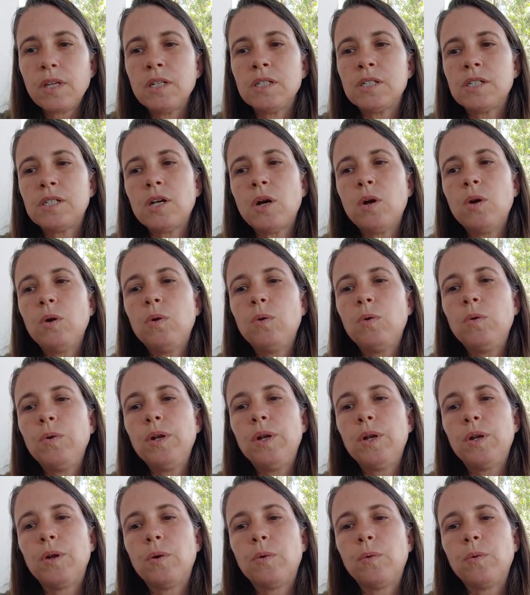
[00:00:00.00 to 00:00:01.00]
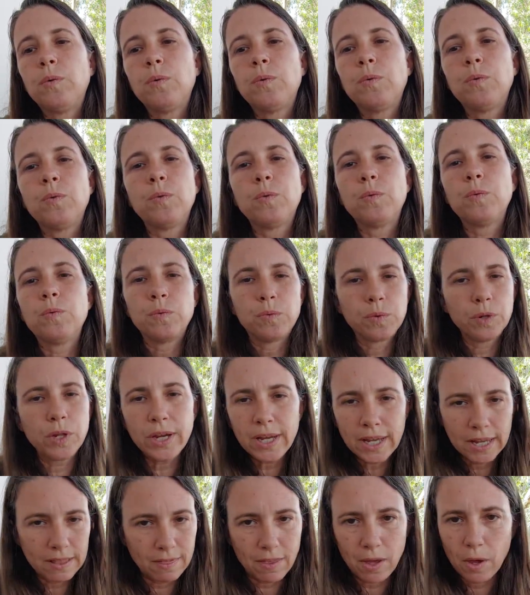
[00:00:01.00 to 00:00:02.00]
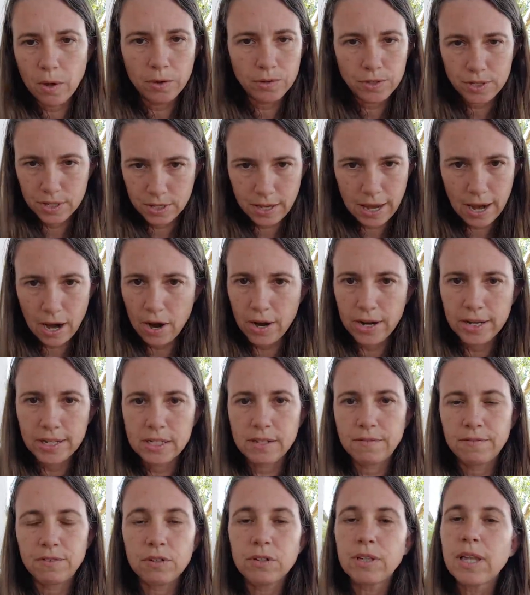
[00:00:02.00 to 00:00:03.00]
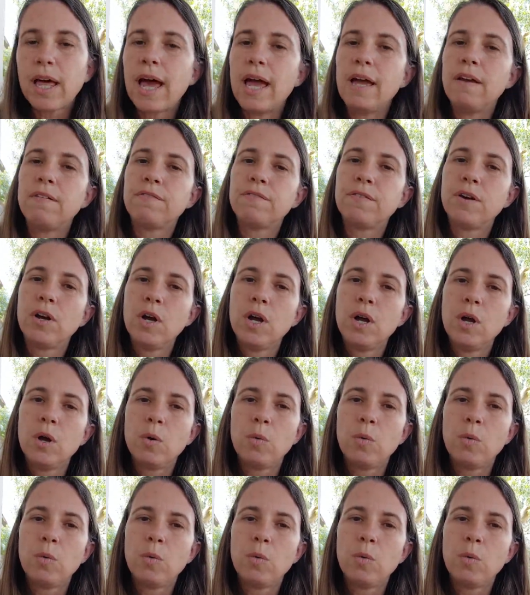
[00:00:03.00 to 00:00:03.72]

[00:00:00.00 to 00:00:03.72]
So, you know, look at those areas of your life.